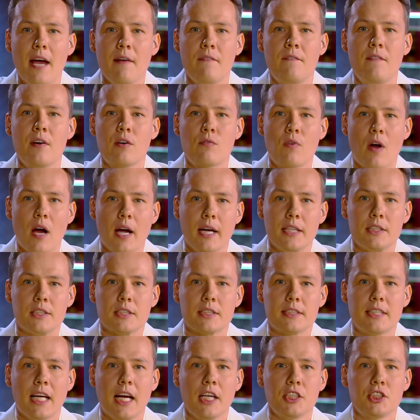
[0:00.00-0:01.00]
have varied,
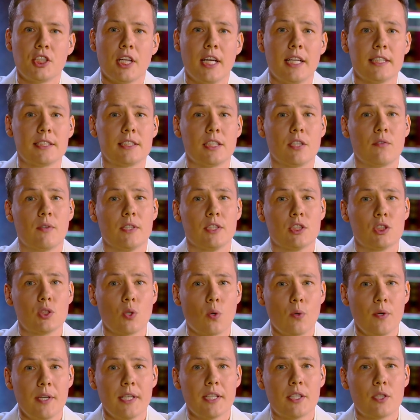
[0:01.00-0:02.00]
such as
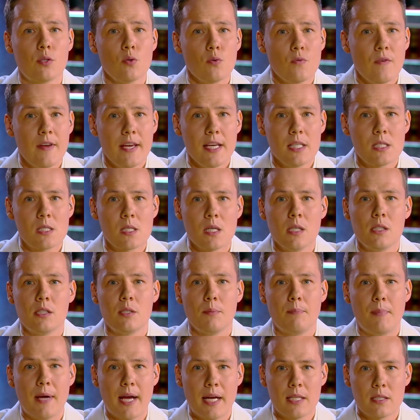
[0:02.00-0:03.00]
restoring Kuwait's
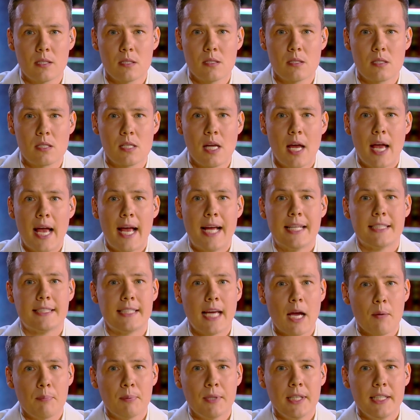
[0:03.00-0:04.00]
independence,
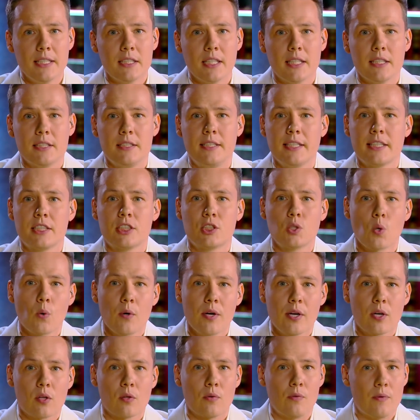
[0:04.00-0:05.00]
toppling
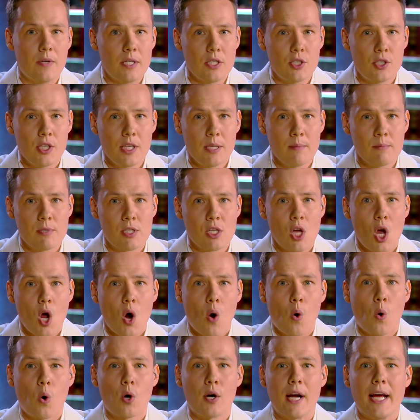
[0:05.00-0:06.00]
dictatorial regimes,
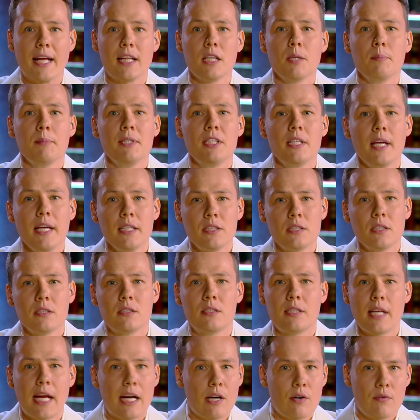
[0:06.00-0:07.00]
or
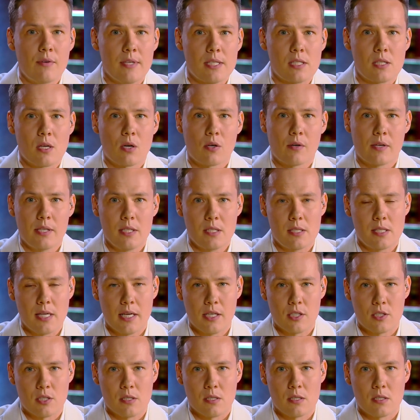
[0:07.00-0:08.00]
eliminating terrorist
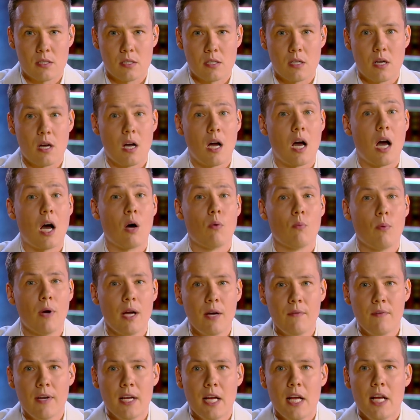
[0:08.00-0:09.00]
organizations.
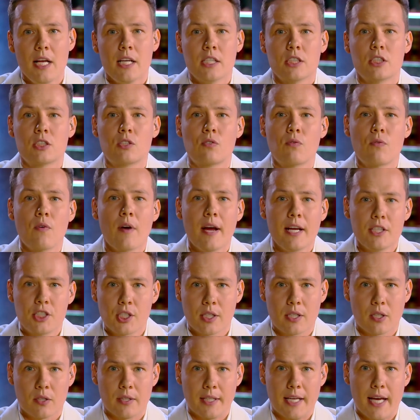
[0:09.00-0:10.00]
However,
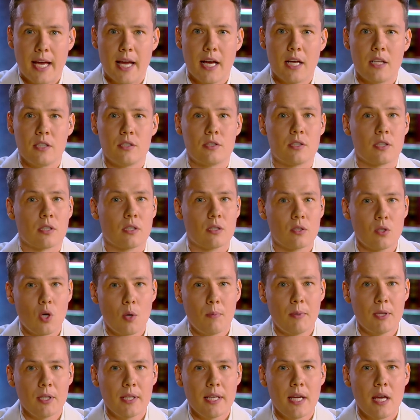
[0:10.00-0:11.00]
strategically and
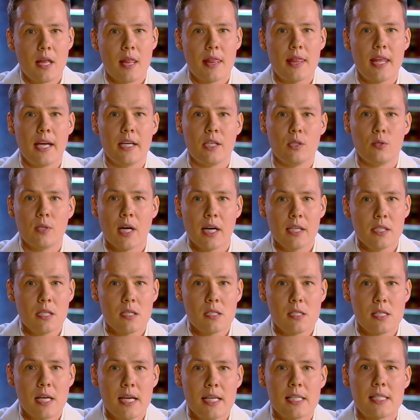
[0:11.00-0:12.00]
globally, the
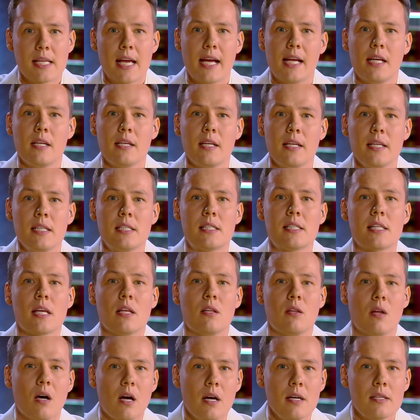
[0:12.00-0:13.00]
United States and its
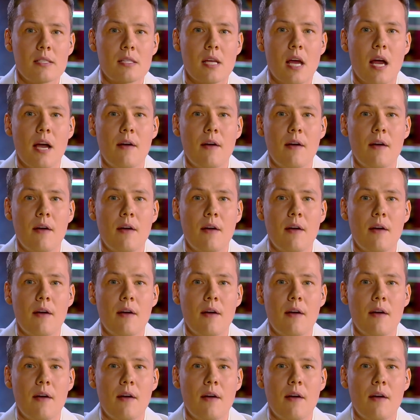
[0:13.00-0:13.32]
allies